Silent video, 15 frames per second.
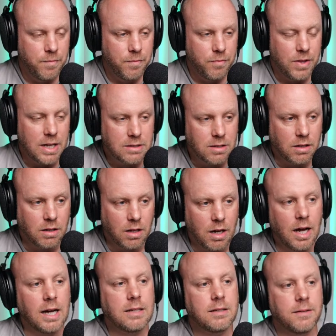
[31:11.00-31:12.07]
That's a
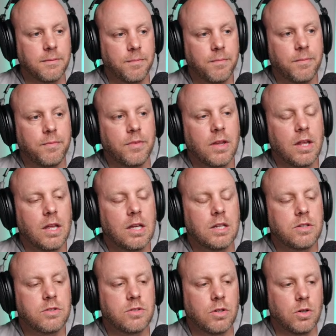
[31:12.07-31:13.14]
lot.
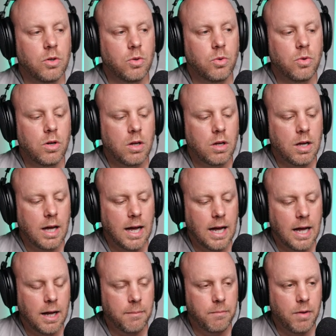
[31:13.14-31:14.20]
So,
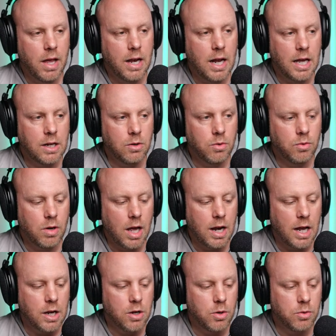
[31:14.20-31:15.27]
and I
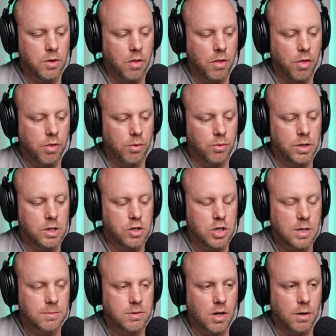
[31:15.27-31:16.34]
know that the Tholian
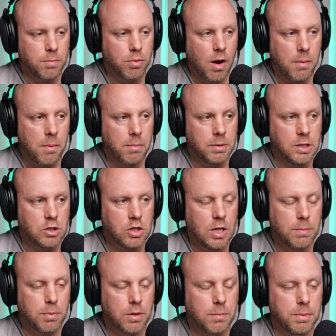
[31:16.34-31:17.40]
ships are probably
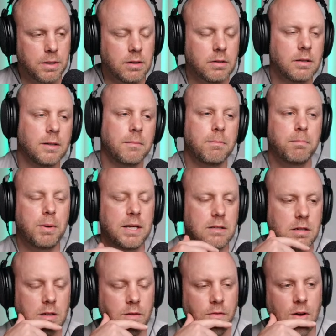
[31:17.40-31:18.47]
cheaper to build based
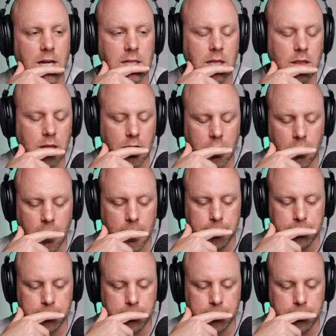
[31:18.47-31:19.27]
on the fact that they're